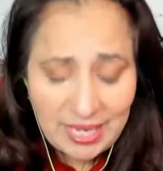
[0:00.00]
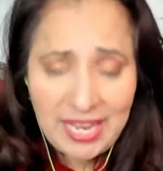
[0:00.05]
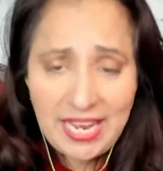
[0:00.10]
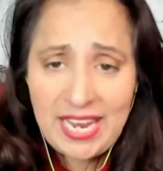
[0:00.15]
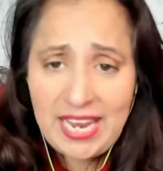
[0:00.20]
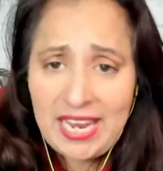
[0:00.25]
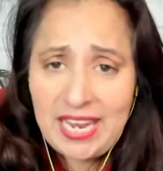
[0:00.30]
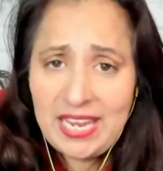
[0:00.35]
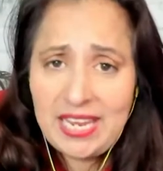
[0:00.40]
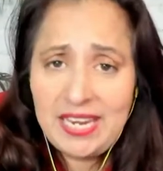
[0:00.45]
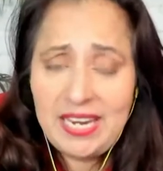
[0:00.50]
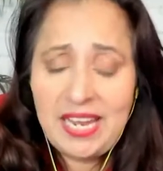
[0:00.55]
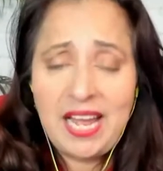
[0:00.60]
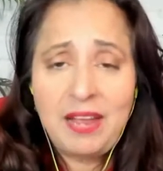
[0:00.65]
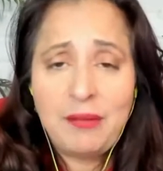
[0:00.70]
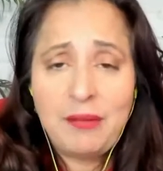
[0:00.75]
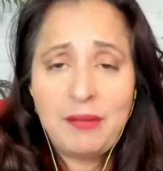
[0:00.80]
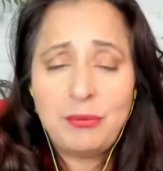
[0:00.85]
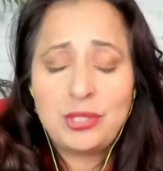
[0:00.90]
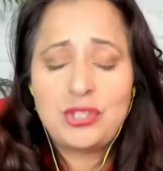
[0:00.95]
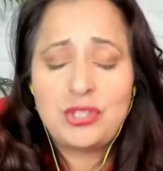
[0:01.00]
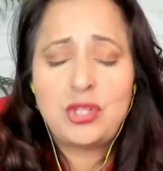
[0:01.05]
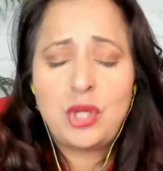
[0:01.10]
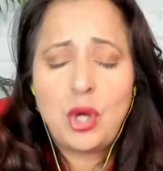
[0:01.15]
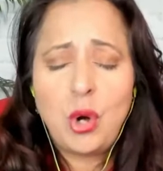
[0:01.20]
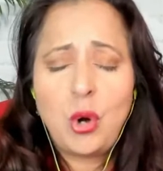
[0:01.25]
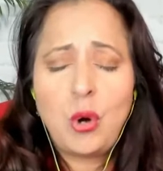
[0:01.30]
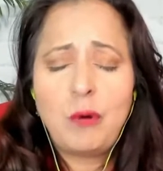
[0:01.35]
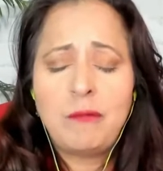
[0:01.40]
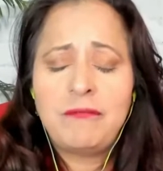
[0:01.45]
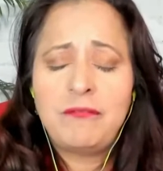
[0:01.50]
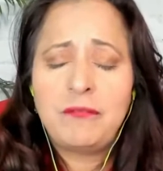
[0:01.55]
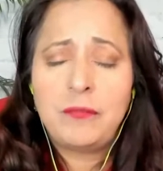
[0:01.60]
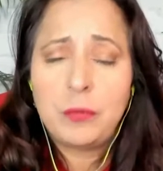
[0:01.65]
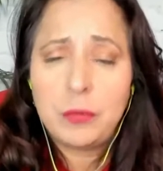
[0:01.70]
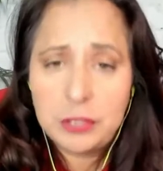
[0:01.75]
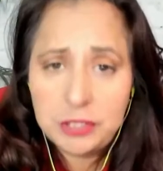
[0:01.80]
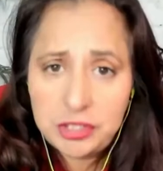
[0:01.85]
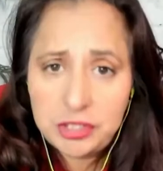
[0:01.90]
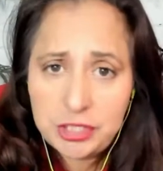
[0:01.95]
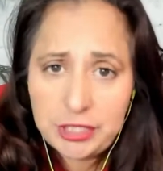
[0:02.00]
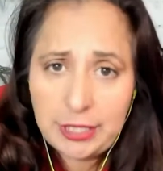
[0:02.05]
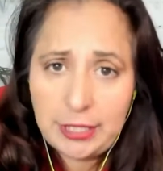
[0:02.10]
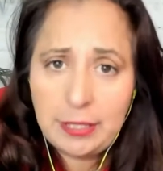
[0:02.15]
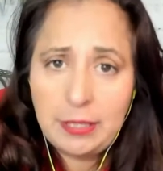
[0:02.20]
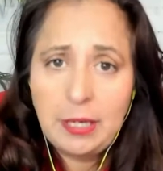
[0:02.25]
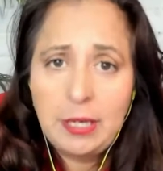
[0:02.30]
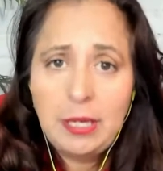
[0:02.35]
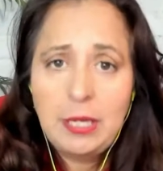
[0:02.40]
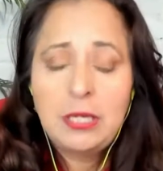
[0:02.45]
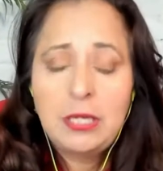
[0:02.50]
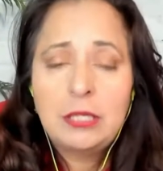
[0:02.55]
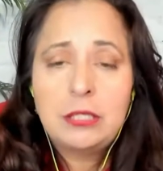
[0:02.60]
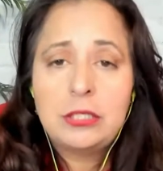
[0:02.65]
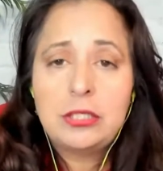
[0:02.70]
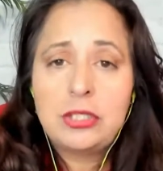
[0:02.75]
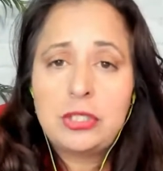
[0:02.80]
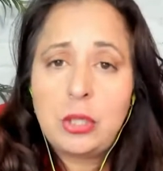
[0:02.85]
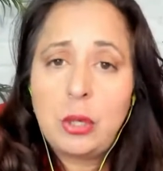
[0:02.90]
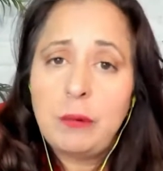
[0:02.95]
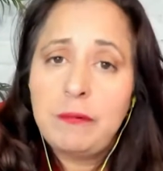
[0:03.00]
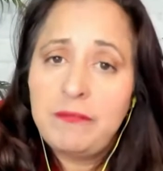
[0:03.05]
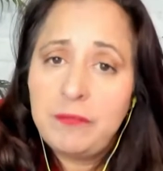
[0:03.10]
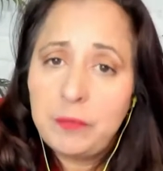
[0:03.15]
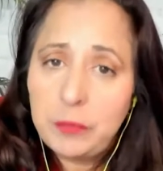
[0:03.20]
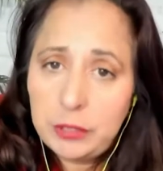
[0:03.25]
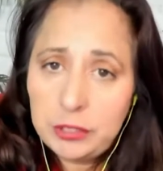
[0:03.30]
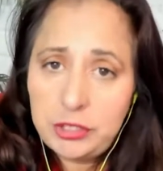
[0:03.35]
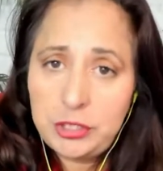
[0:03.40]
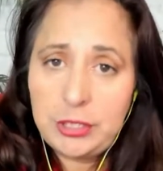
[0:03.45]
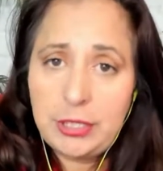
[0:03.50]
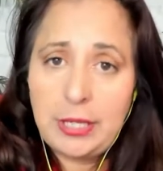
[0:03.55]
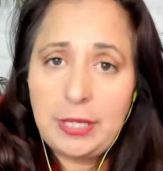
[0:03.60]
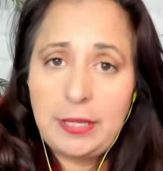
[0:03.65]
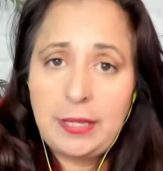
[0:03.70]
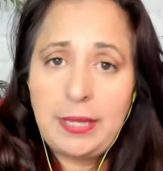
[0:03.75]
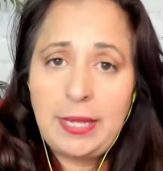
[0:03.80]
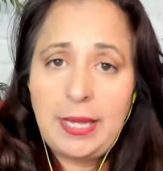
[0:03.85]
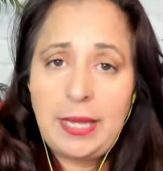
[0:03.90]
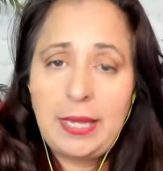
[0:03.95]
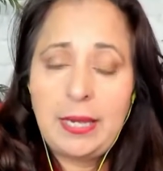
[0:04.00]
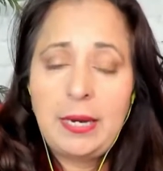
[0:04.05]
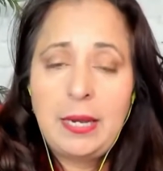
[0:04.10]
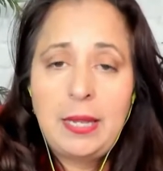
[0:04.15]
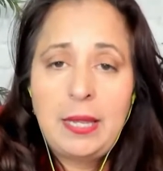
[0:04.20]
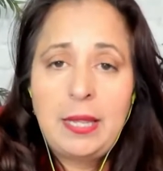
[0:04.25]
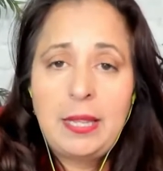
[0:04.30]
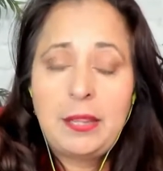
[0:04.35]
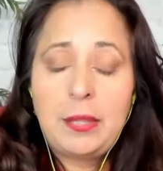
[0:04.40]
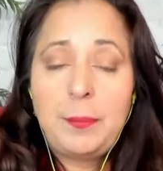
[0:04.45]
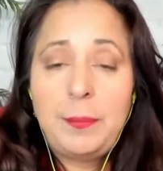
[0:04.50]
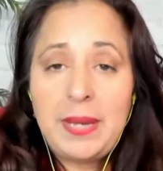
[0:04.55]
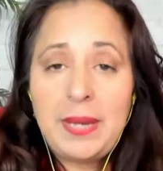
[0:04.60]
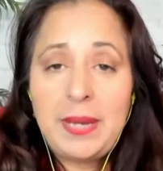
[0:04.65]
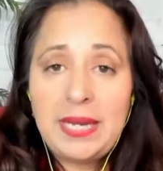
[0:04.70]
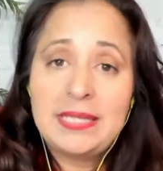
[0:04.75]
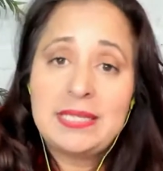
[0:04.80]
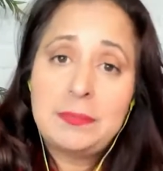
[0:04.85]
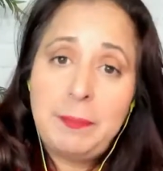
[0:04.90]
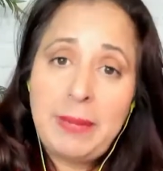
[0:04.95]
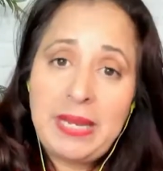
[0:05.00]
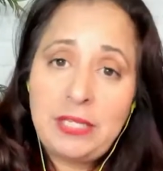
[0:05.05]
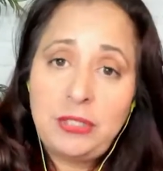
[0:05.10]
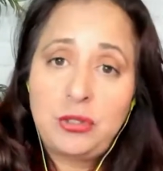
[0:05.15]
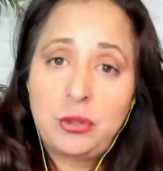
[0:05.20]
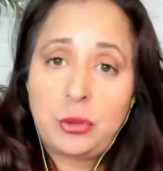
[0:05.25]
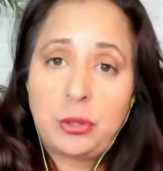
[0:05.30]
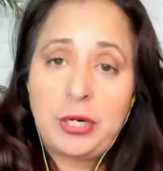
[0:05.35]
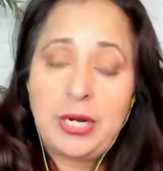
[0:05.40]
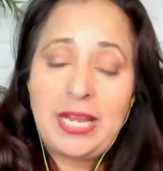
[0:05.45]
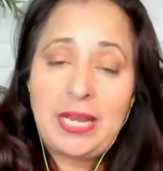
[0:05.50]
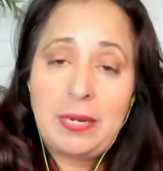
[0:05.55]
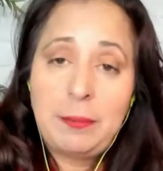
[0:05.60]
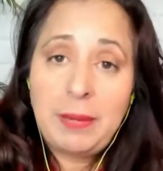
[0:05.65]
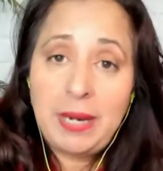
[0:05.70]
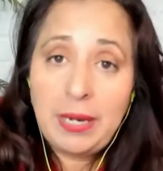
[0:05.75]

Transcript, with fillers: and i was so fortunate so fortunate that the biggest mentor in my